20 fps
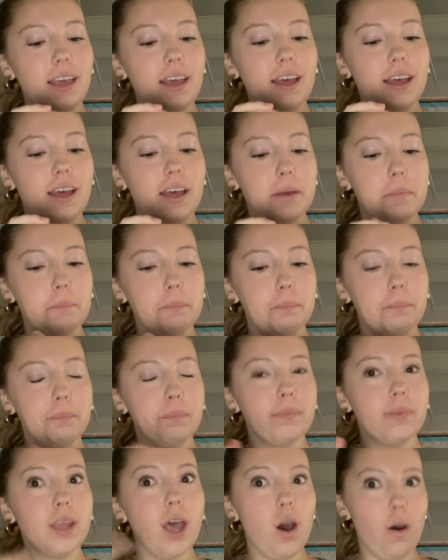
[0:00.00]
um,
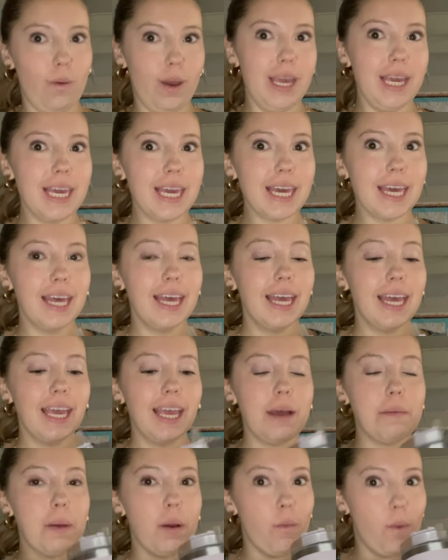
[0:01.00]
awake,
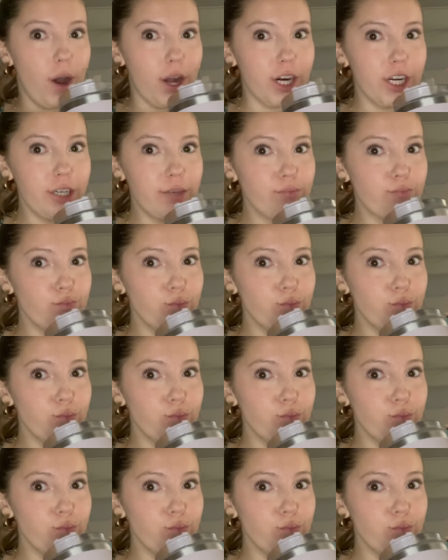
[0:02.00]
and my water.